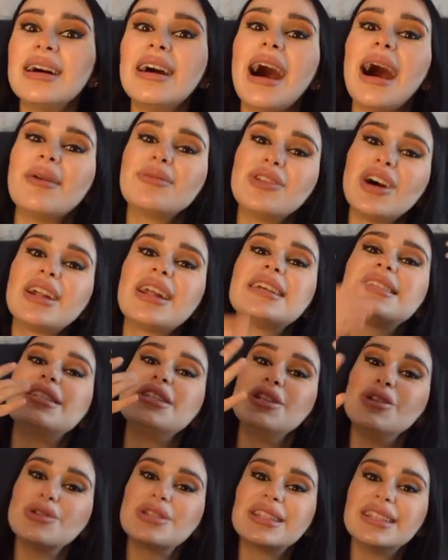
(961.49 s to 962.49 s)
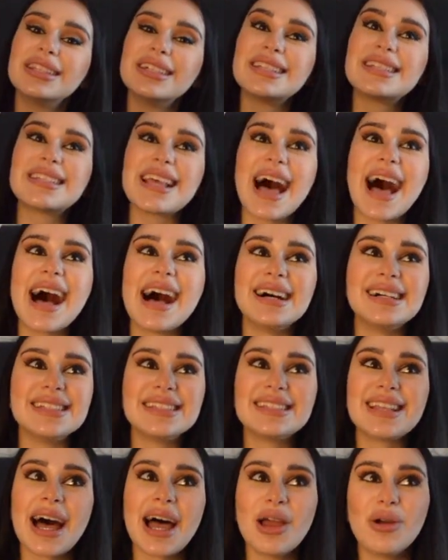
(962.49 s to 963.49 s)
I'm not as useless
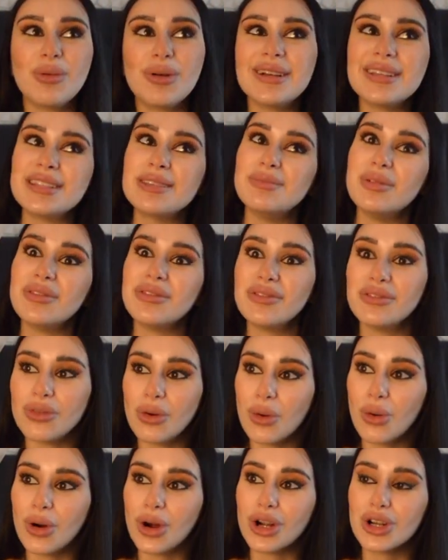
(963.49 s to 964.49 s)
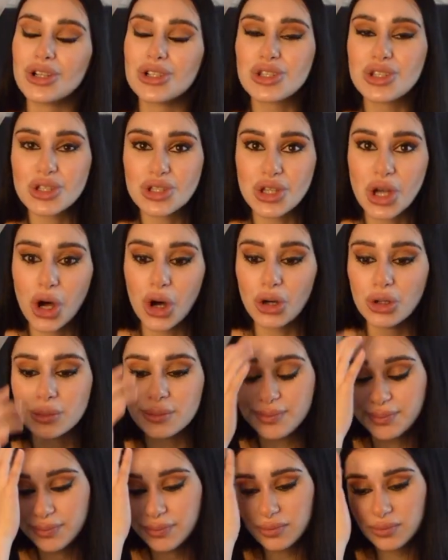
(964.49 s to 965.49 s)
as I was before, so
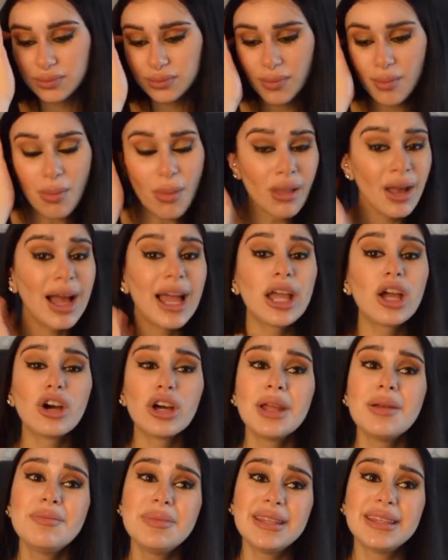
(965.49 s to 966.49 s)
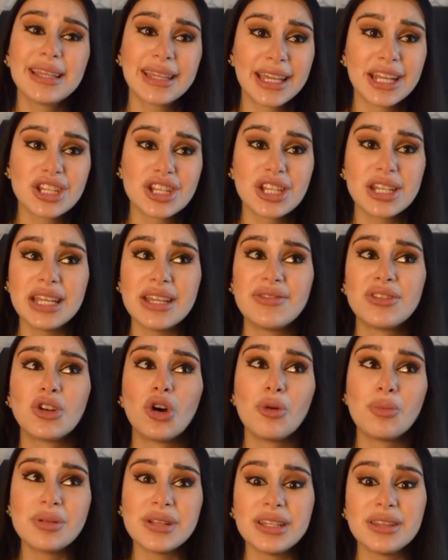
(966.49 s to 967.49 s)
I couldn't be in the kitchen. Even
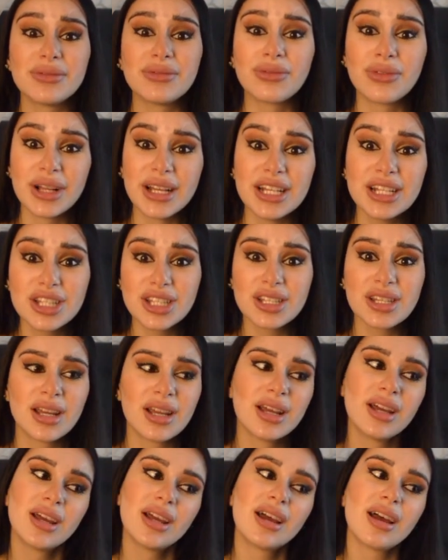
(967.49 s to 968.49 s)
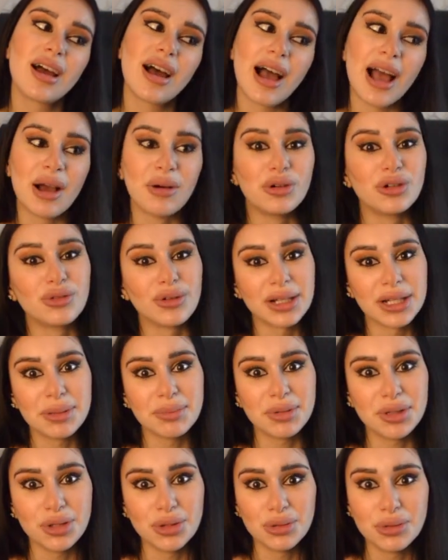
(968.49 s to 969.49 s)
opening the fridge, I would run and
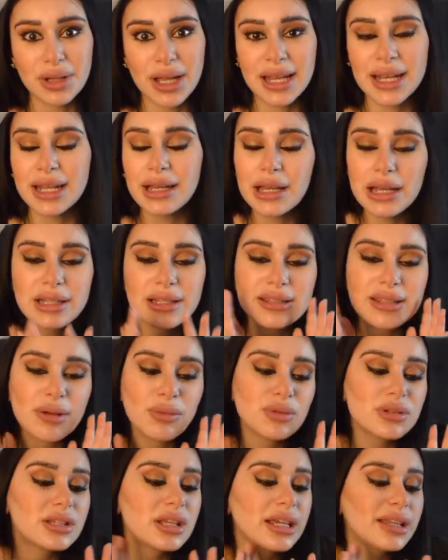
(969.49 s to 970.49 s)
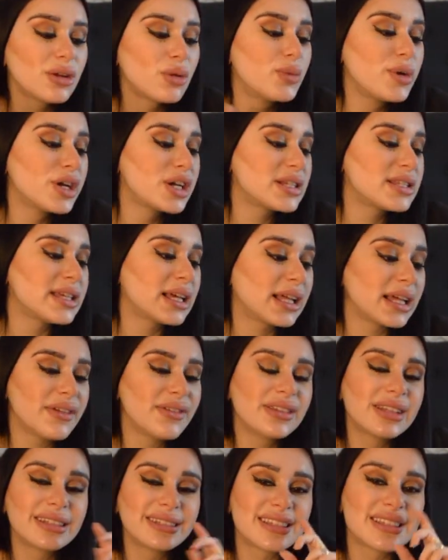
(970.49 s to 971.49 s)
puke. And it was like the weirdest thing, that
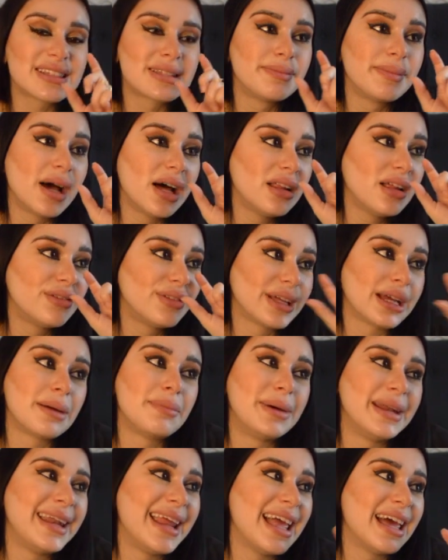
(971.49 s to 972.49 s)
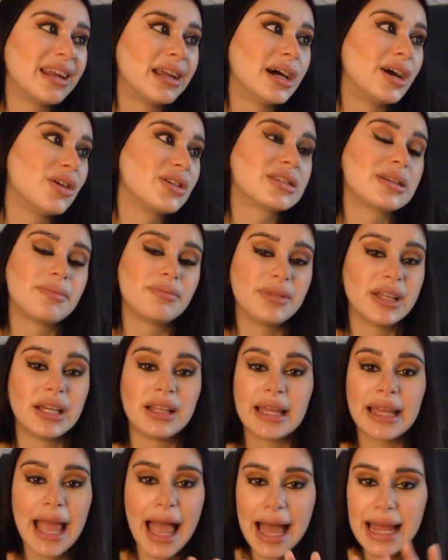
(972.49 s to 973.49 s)
even like the smell of like a banana or something,
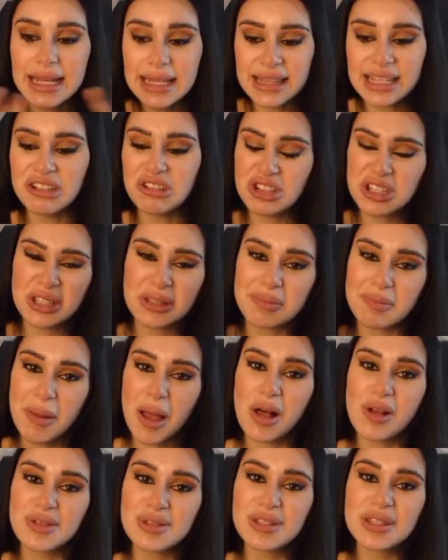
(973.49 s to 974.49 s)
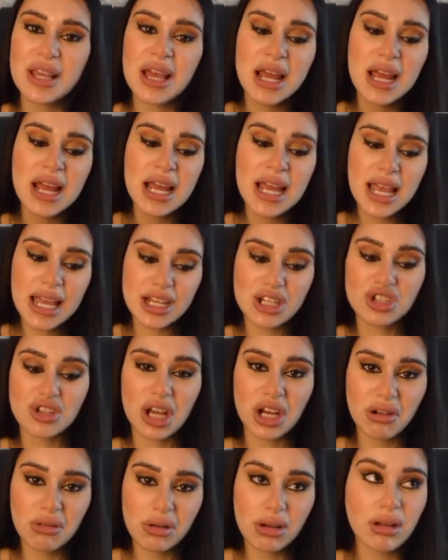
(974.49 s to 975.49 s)
like anything, just smells in
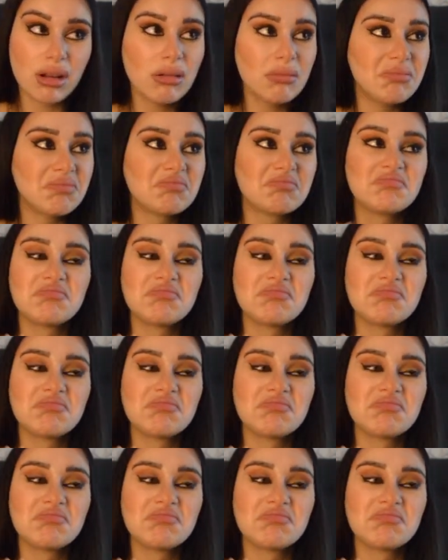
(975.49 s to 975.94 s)
general,